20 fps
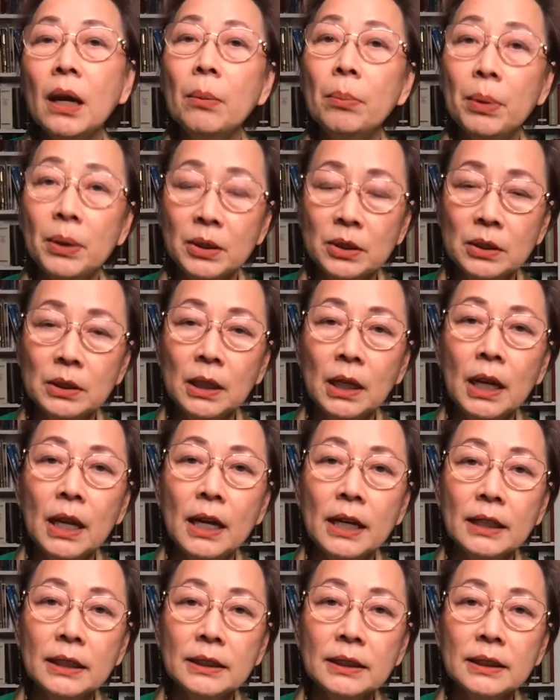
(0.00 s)

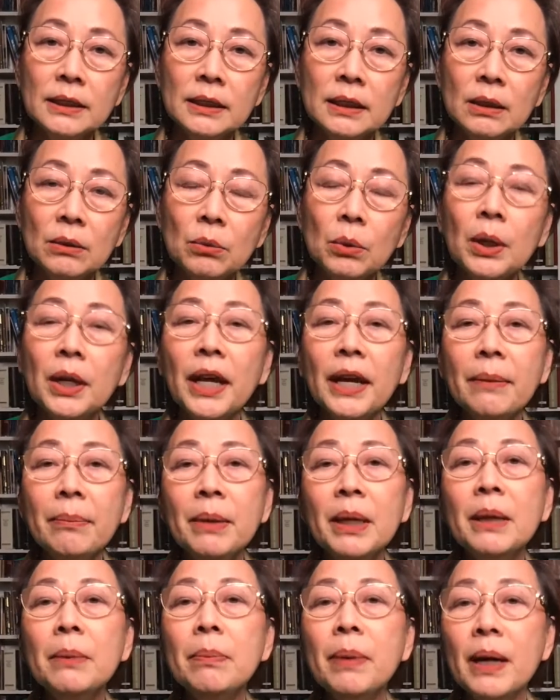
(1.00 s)
personalized, what I
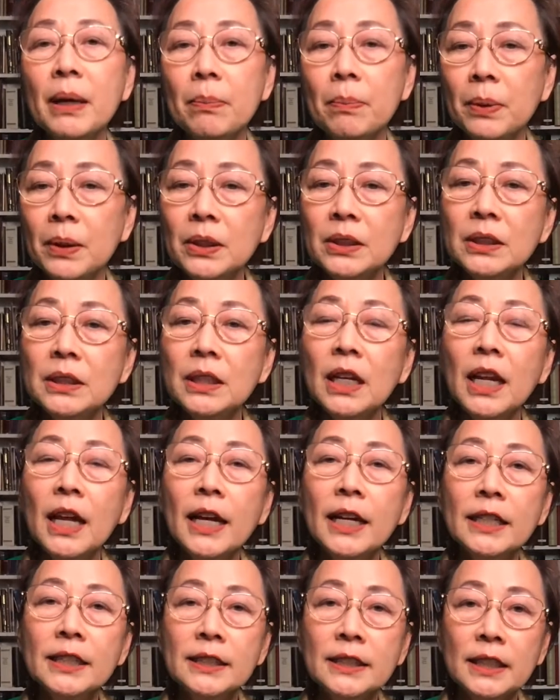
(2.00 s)
mean by
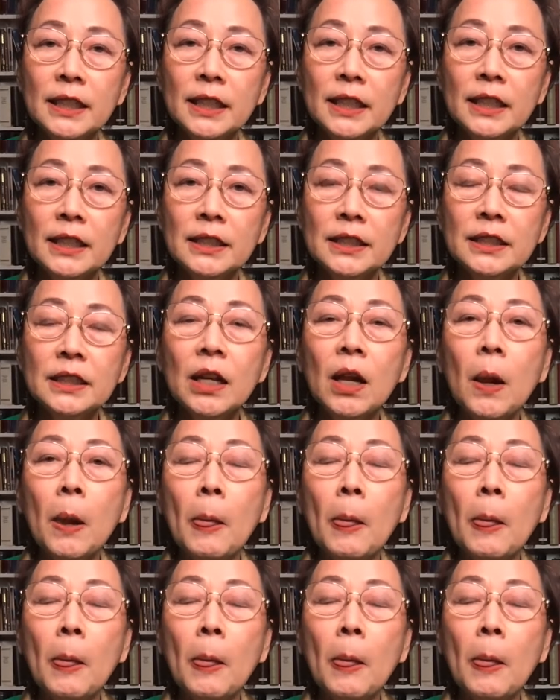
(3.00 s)
personalized is